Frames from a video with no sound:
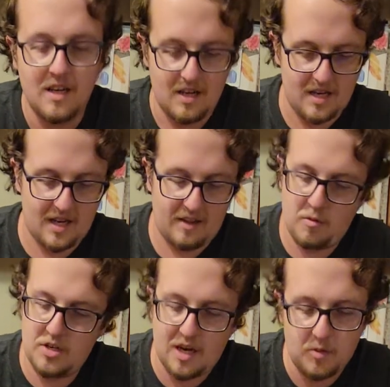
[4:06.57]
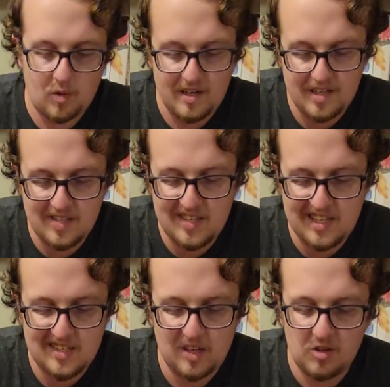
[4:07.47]
There were times where I didn't see a
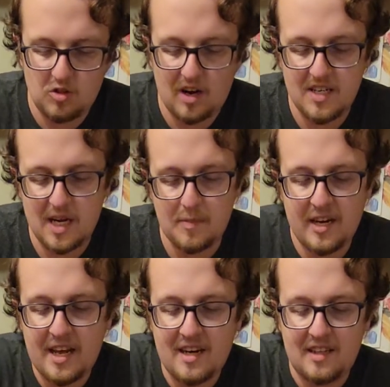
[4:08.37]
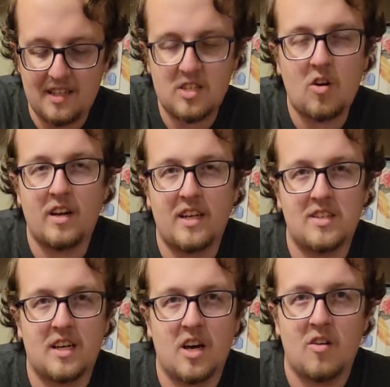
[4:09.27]
single tri-type in hand, and this card gets
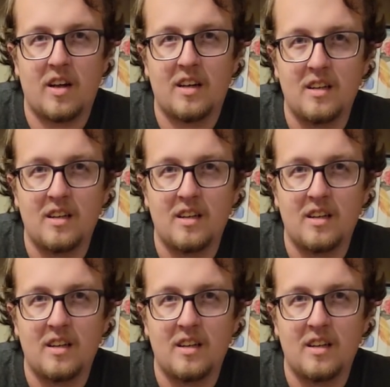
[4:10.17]
it going.